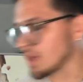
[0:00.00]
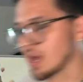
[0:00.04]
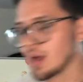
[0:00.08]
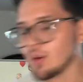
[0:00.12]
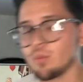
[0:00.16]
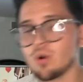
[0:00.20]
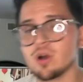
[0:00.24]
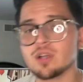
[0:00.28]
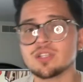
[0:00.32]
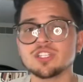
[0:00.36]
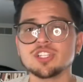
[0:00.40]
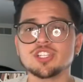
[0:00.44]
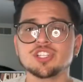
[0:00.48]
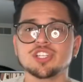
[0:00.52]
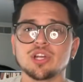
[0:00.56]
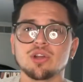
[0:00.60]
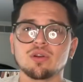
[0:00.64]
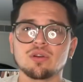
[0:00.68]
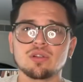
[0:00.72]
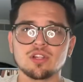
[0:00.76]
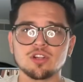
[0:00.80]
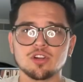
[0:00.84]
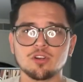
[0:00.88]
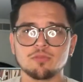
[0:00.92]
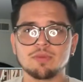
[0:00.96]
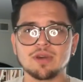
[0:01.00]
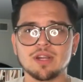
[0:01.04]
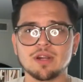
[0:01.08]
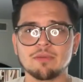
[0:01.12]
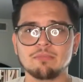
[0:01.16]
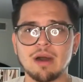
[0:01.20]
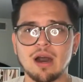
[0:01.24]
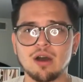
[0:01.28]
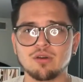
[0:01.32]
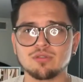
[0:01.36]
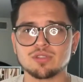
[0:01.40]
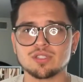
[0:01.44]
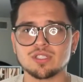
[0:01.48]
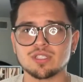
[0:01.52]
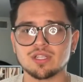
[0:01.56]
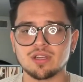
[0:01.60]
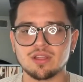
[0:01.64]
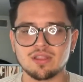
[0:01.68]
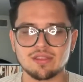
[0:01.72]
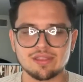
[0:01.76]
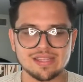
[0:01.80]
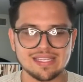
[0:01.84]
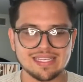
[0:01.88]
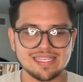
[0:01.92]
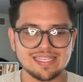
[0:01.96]
I want to share a little bit about
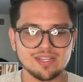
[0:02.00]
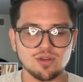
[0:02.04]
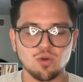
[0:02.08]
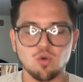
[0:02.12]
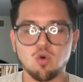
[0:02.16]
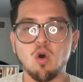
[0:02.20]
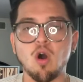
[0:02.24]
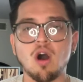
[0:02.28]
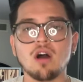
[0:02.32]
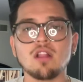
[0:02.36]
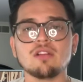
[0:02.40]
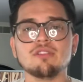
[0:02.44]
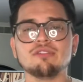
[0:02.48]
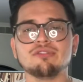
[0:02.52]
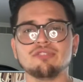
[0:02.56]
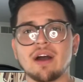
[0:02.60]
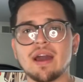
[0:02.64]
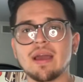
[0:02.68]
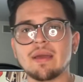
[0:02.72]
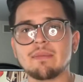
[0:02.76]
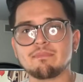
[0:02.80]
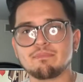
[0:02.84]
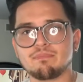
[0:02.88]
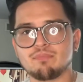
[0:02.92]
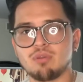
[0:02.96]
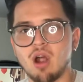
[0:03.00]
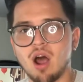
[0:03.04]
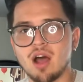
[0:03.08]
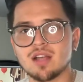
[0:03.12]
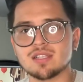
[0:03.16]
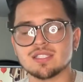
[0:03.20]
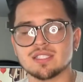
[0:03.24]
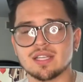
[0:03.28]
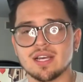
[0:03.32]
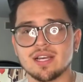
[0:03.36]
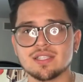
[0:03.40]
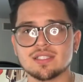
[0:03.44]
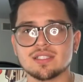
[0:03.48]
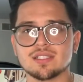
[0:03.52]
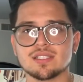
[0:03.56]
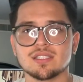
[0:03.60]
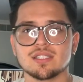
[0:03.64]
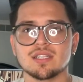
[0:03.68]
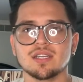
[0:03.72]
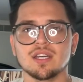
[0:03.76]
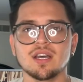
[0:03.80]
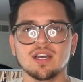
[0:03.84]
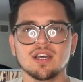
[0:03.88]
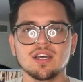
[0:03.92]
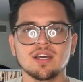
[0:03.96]
the qualifying process
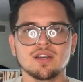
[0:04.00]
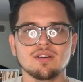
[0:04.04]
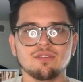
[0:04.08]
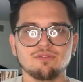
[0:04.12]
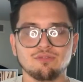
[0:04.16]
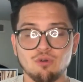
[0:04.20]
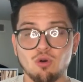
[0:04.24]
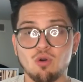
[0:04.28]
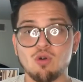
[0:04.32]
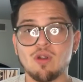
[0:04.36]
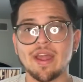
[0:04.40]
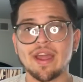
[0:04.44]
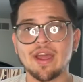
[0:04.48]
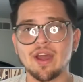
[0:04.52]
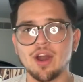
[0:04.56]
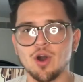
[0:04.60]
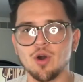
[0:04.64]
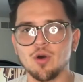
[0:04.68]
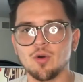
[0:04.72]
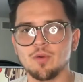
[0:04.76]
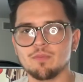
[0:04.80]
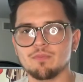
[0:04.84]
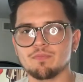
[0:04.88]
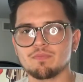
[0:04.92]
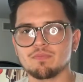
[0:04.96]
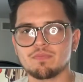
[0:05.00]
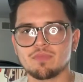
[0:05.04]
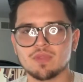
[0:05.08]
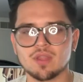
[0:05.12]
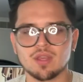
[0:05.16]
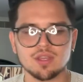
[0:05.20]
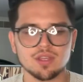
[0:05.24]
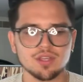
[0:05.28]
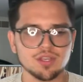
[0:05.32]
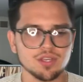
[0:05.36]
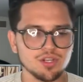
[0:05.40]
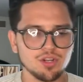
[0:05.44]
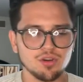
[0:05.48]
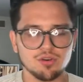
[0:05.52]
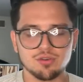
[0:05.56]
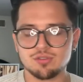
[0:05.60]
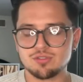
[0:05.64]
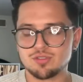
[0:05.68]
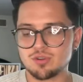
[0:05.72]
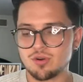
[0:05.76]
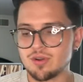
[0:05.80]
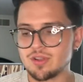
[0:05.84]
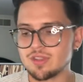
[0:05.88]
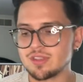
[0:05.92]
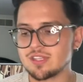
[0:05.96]
for a home. You know,
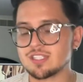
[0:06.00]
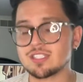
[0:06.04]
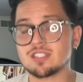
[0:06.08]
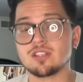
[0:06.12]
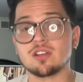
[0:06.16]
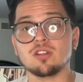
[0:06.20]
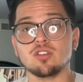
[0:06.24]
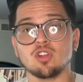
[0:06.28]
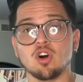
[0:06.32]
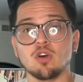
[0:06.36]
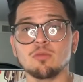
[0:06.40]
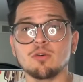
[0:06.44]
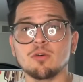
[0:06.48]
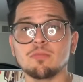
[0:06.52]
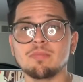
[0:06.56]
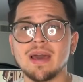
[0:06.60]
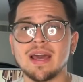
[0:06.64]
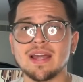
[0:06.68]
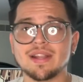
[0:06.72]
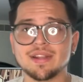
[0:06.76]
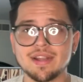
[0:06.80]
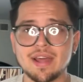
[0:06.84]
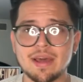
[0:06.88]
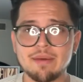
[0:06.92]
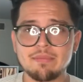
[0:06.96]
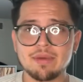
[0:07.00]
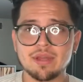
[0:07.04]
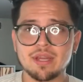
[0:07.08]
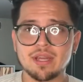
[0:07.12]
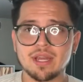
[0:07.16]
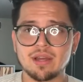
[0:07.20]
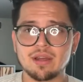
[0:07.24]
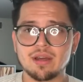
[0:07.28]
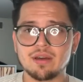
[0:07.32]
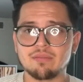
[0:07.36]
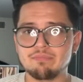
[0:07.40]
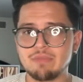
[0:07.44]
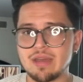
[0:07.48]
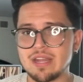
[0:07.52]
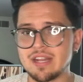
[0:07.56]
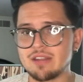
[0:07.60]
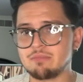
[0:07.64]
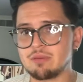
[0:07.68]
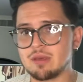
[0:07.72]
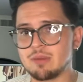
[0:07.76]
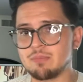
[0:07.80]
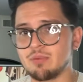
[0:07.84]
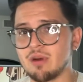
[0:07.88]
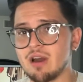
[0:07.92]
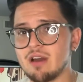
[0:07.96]
during this global pandemic, many
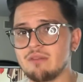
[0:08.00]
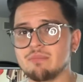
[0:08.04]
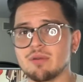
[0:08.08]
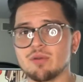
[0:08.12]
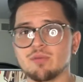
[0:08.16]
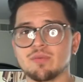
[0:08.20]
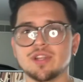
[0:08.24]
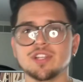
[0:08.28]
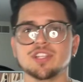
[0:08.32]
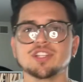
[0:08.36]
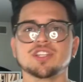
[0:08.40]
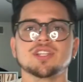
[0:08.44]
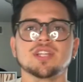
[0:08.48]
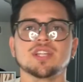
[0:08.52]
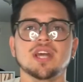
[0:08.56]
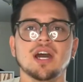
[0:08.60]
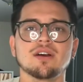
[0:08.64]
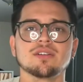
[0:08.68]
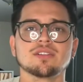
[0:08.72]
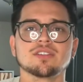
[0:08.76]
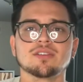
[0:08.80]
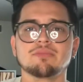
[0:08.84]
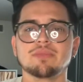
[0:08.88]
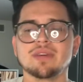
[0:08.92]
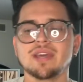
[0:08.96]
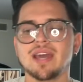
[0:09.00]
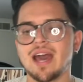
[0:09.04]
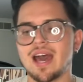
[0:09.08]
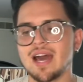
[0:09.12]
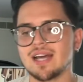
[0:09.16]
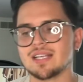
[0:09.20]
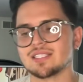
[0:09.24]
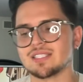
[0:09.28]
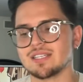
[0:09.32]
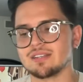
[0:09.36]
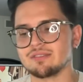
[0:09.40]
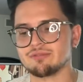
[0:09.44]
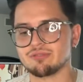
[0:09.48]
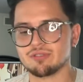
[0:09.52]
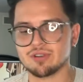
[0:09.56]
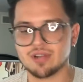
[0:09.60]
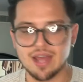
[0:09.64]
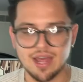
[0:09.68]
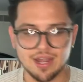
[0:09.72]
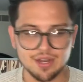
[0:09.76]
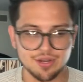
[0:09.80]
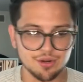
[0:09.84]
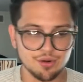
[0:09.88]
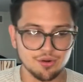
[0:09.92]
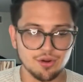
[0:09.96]
people have been reaching out to me asking,
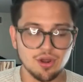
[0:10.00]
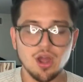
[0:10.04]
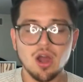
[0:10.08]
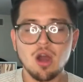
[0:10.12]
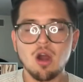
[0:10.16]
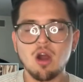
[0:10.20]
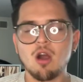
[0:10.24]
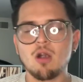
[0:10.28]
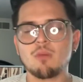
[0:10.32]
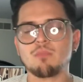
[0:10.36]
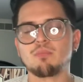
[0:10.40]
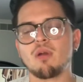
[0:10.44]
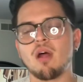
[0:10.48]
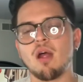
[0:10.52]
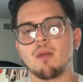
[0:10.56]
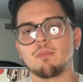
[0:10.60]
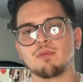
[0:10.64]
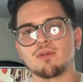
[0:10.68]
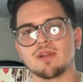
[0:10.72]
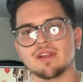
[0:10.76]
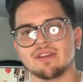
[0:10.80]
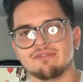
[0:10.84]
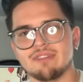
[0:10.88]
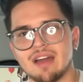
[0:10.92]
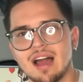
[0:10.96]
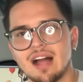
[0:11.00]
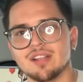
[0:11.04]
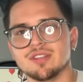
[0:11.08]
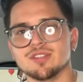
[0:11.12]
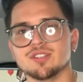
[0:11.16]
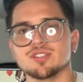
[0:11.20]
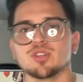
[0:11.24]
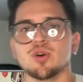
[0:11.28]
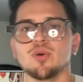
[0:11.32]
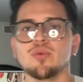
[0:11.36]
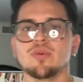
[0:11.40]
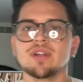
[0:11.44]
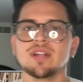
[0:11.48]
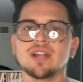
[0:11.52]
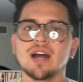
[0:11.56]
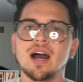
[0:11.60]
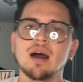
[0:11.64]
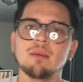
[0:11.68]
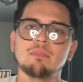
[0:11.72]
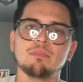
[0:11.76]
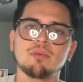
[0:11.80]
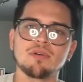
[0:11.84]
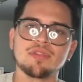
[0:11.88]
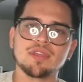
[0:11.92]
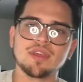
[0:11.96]
Fernando, are property values going
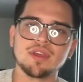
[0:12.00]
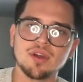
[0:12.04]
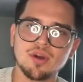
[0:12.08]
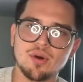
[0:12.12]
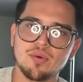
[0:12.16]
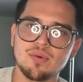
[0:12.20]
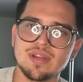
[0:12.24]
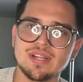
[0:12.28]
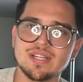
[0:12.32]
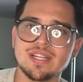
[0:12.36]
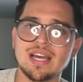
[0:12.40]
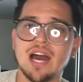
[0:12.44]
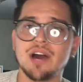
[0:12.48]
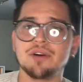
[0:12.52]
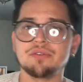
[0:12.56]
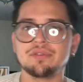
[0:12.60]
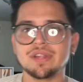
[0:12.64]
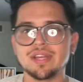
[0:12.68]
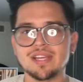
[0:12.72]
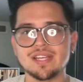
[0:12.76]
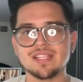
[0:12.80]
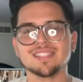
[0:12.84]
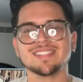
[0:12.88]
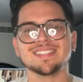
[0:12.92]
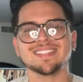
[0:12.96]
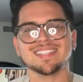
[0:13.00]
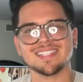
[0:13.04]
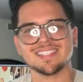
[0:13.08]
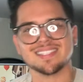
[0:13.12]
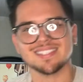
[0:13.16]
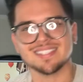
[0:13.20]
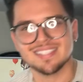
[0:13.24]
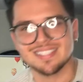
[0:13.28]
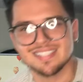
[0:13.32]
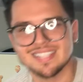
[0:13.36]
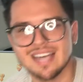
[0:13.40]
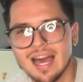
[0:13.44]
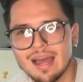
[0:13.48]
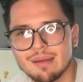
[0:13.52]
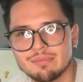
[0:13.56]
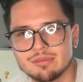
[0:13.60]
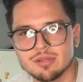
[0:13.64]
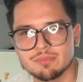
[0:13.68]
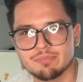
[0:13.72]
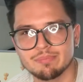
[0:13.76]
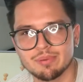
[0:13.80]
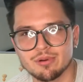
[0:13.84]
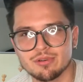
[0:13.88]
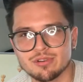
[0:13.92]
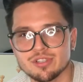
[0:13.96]
up? Are they going down? Is this the time to
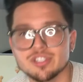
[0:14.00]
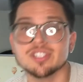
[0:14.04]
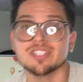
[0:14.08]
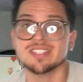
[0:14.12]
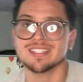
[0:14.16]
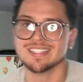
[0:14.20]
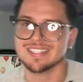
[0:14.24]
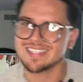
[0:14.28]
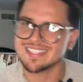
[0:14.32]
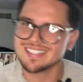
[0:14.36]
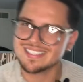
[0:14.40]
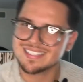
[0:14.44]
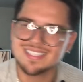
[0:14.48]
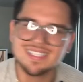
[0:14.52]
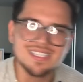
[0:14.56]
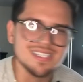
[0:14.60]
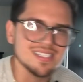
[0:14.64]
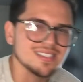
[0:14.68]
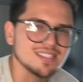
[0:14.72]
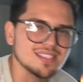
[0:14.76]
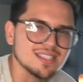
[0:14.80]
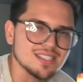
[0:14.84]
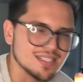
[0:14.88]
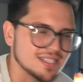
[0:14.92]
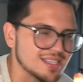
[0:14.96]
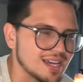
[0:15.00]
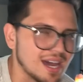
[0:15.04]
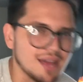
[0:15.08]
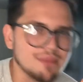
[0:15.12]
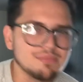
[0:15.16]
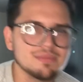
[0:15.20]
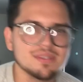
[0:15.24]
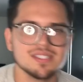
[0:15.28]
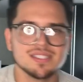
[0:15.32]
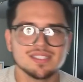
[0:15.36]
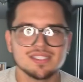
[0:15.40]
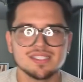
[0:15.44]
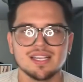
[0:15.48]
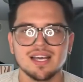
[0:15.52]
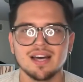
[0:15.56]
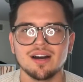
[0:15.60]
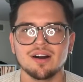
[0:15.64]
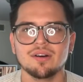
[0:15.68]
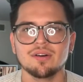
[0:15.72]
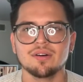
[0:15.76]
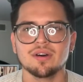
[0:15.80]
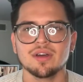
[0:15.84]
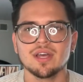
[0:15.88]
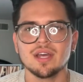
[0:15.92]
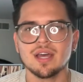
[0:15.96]
purchase? Is this the time to
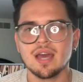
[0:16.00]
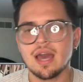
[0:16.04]
sell?